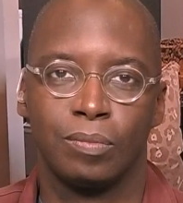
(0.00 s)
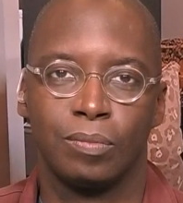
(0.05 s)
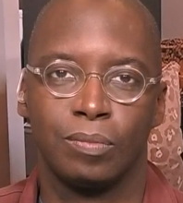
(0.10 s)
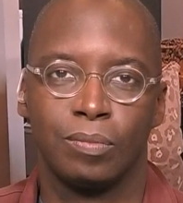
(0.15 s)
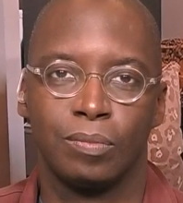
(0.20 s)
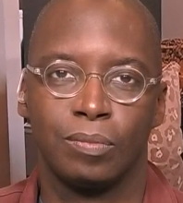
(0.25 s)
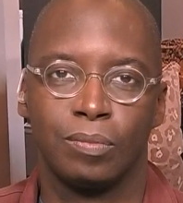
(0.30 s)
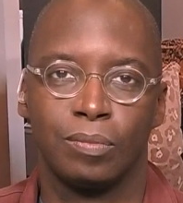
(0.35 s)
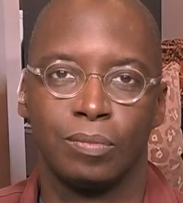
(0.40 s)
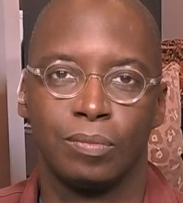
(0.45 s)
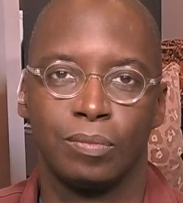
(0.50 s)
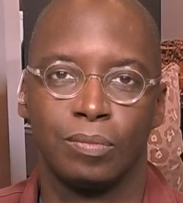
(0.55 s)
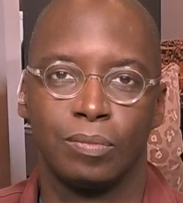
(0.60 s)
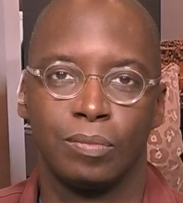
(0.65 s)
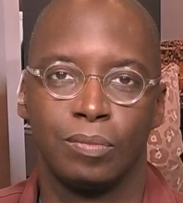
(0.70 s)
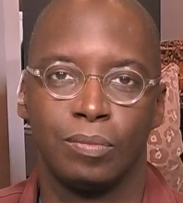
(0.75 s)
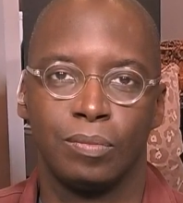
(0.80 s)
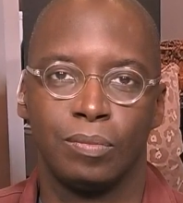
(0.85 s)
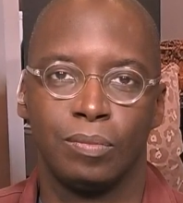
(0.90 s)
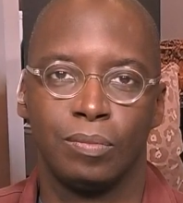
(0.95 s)

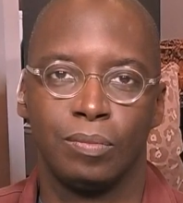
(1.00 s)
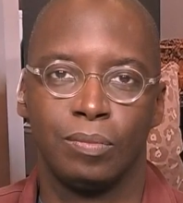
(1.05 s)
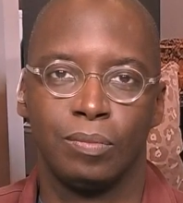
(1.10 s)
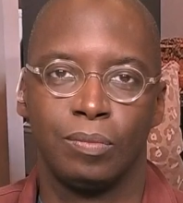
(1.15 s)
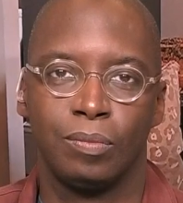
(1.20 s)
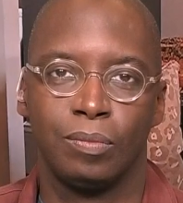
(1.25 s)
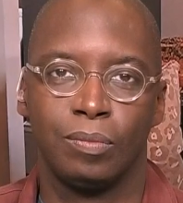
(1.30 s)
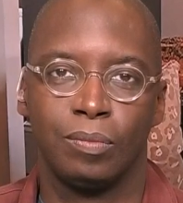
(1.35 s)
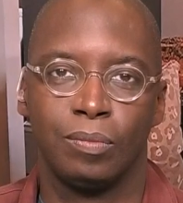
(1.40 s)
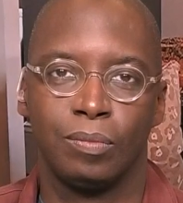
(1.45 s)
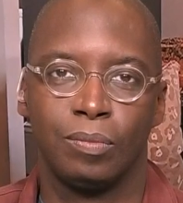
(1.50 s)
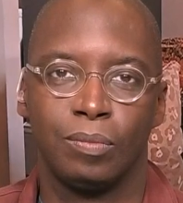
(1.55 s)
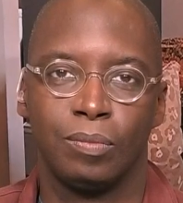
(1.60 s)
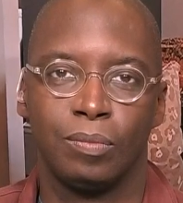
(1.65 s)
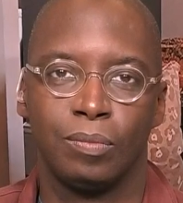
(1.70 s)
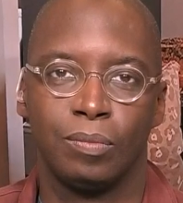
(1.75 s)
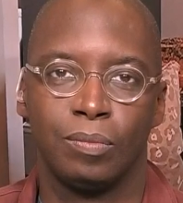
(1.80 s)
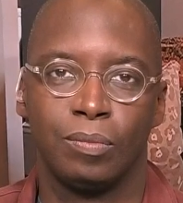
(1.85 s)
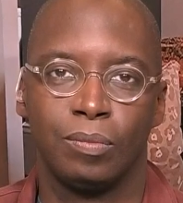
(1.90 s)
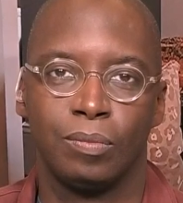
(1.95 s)

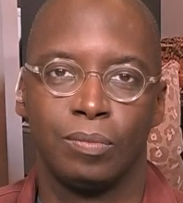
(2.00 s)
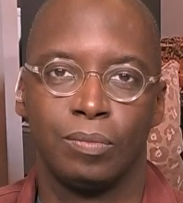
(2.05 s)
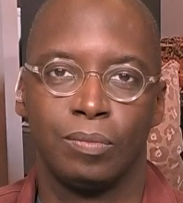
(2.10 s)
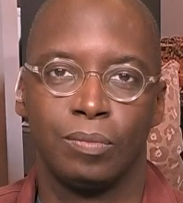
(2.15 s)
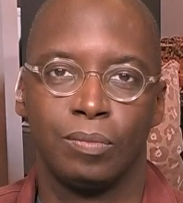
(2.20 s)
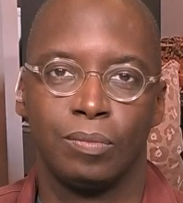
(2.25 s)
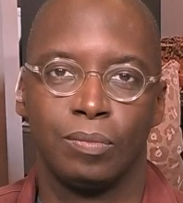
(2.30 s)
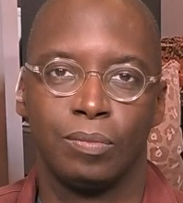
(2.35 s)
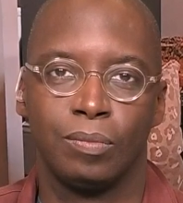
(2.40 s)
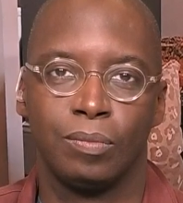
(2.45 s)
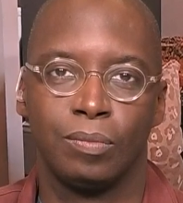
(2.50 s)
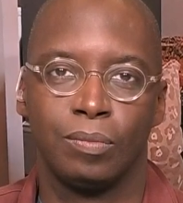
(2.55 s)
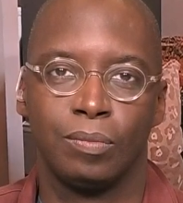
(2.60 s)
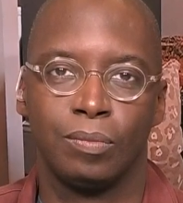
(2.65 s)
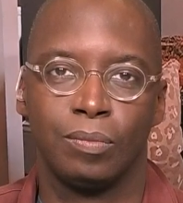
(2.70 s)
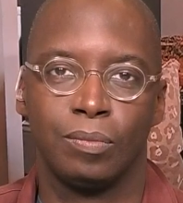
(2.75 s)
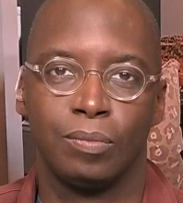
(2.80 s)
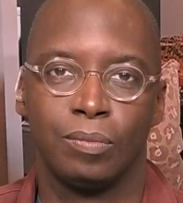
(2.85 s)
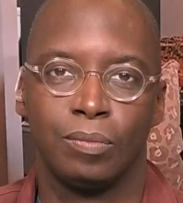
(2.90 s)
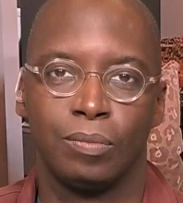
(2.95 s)

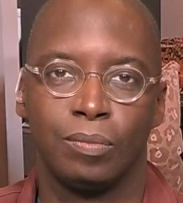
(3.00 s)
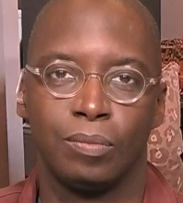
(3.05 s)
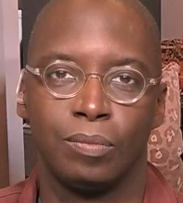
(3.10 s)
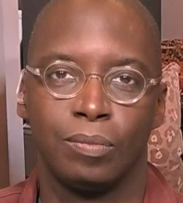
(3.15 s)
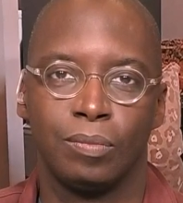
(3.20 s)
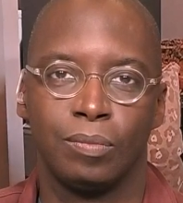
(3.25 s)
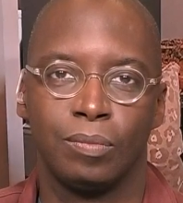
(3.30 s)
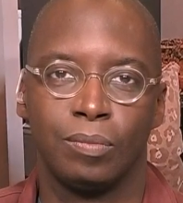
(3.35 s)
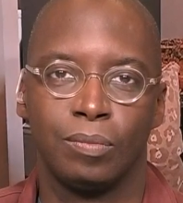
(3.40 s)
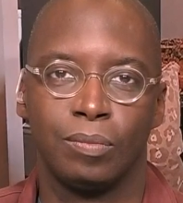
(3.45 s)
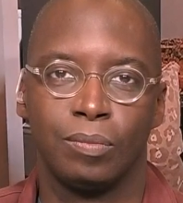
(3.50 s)
This person isn't speaking.